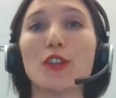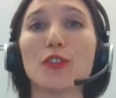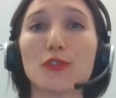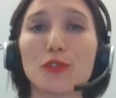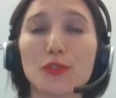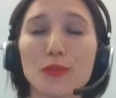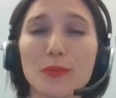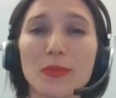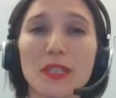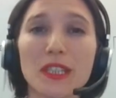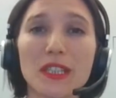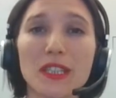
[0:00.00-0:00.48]

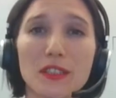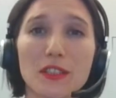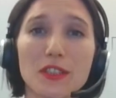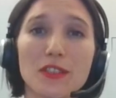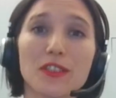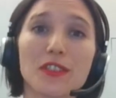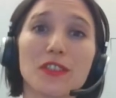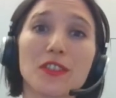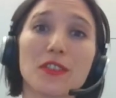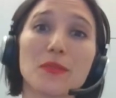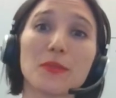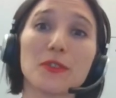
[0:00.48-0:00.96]
to meet
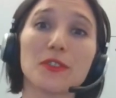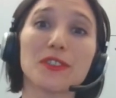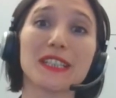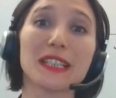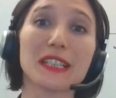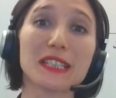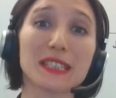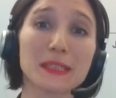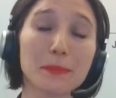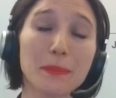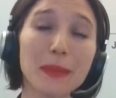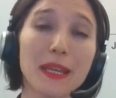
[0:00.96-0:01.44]
customers'
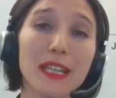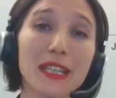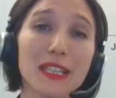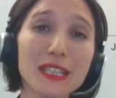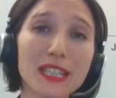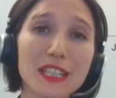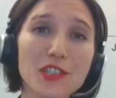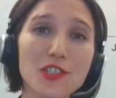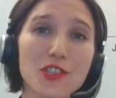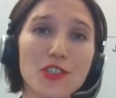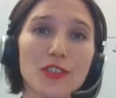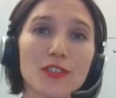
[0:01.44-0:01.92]

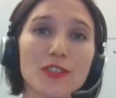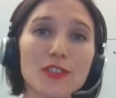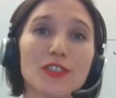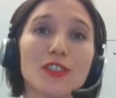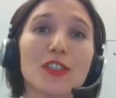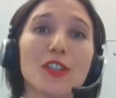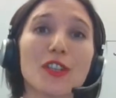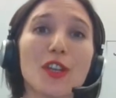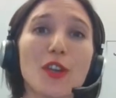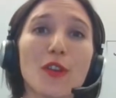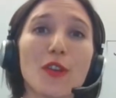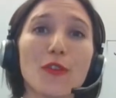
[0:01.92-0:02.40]

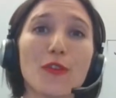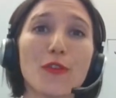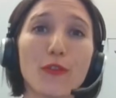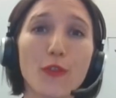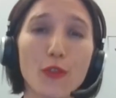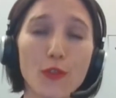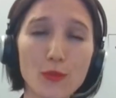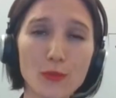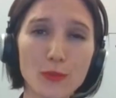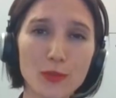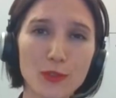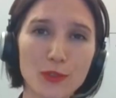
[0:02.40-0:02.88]
expectations
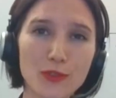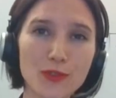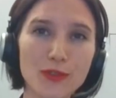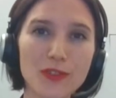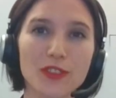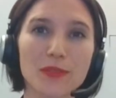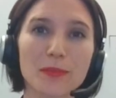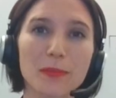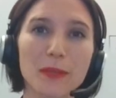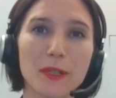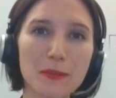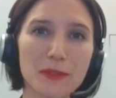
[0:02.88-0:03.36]
for more
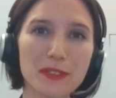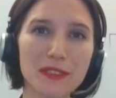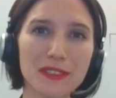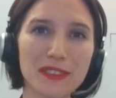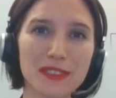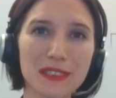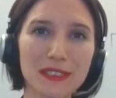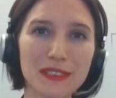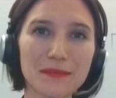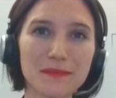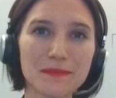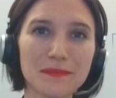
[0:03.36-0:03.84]
transparency.